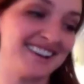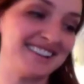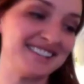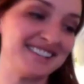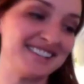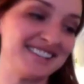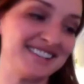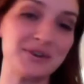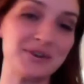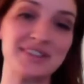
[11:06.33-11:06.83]

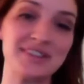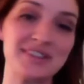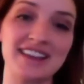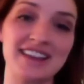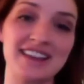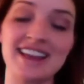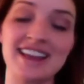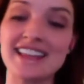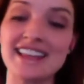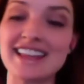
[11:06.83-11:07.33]
so
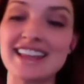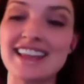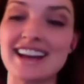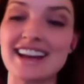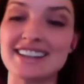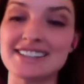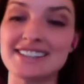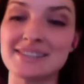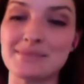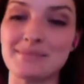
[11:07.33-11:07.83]
I think
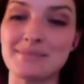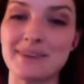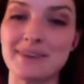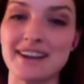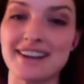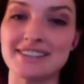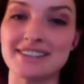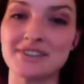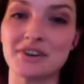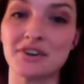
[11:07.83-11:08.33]
that's the
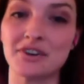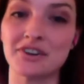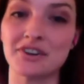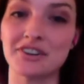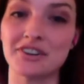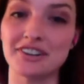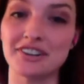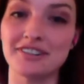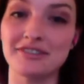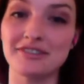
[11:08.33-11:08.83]
biggest hurdle